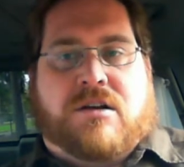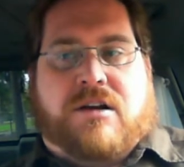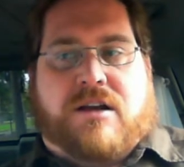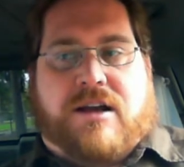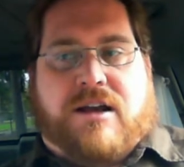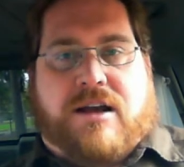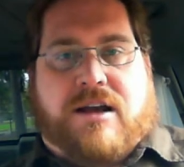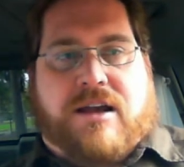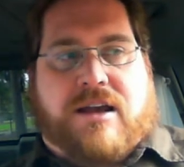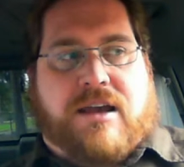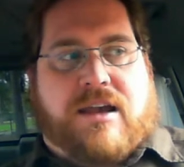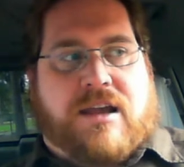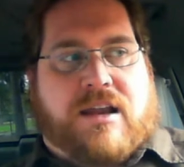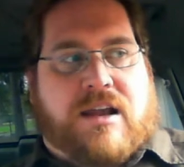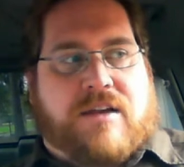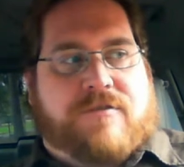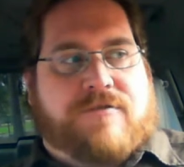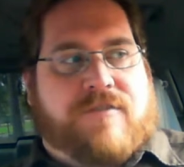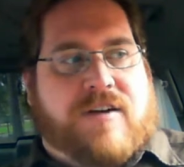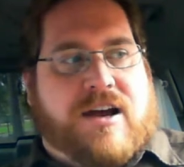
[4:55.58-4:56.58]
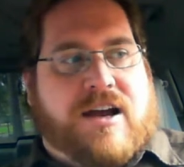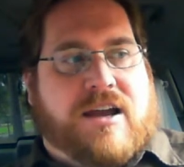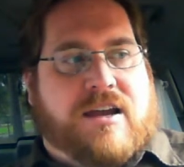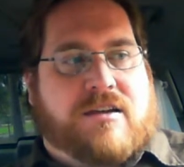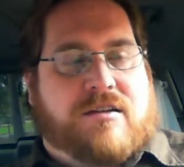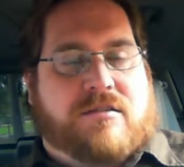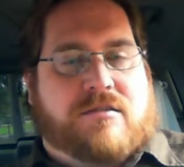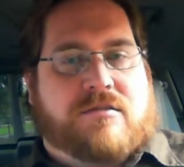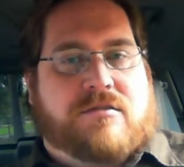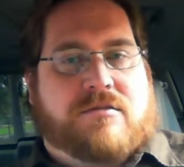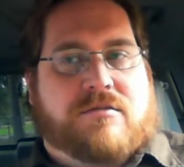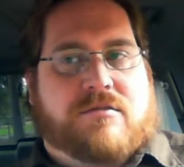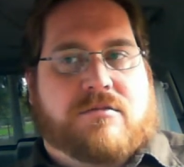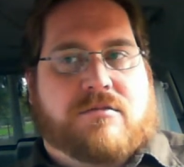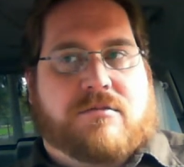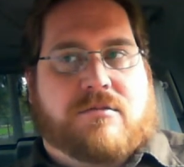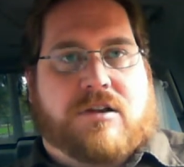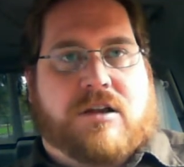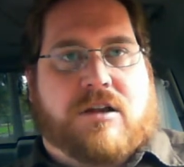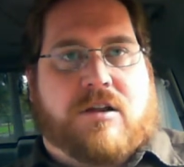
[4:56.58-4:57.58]
And I find,
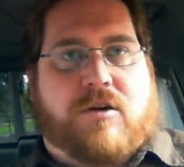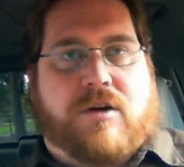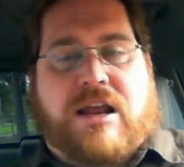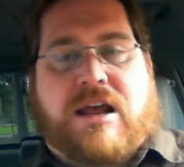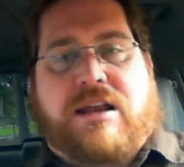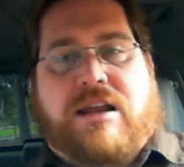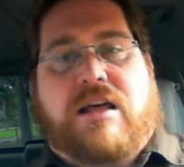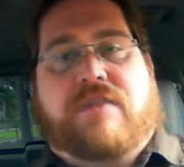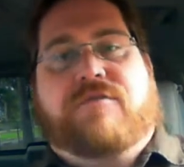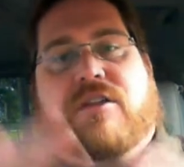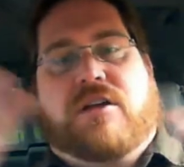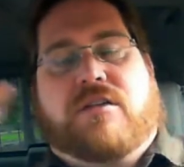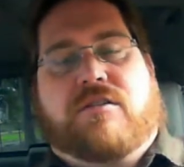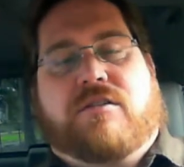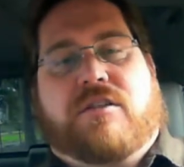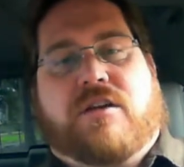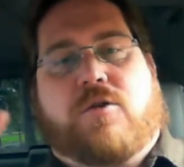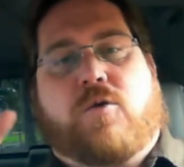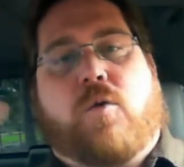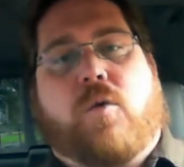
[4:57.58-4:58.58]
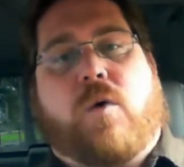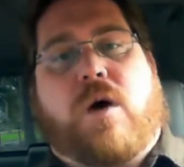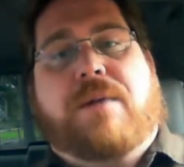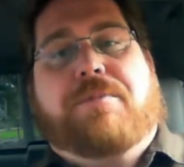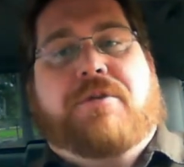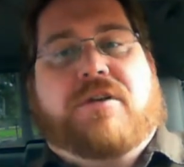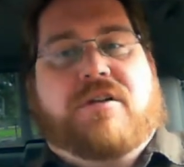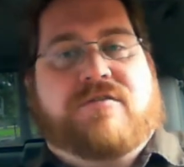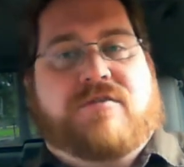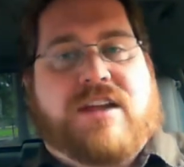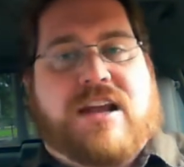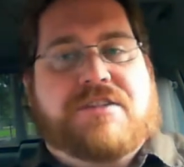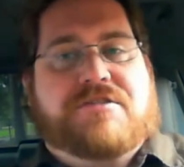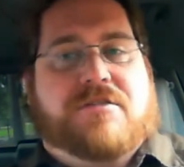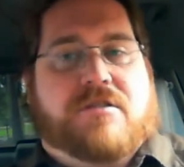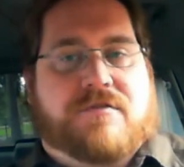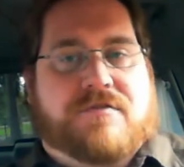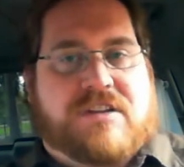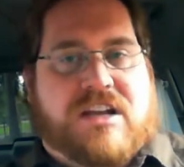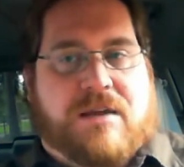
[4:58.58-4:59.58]
and I love the cooperative
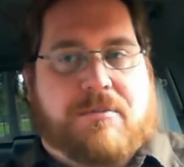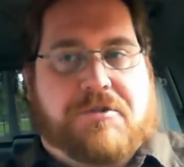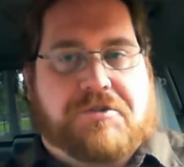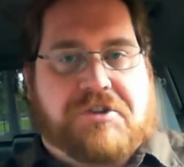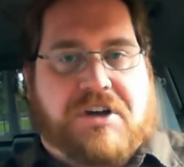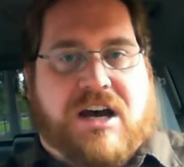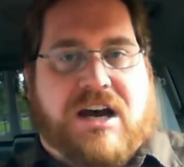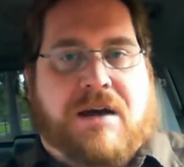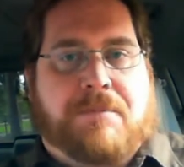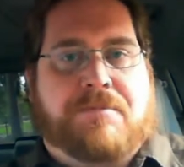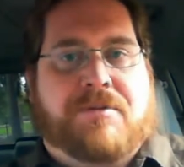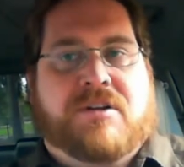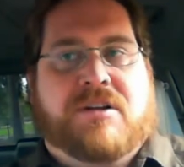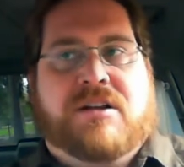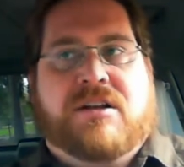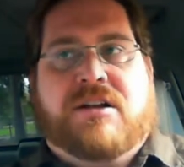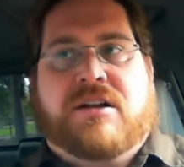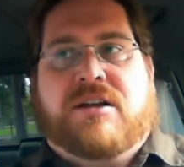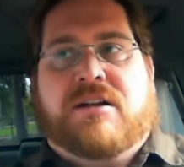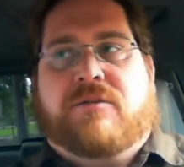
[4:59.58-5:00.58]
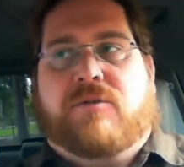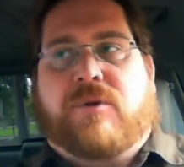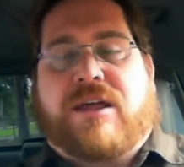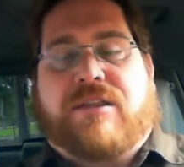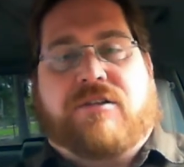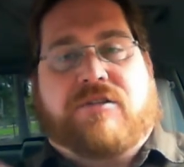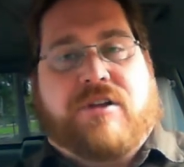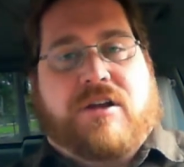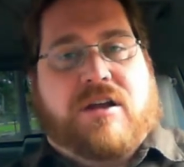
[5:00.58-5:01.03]
nature of tabletop, rather than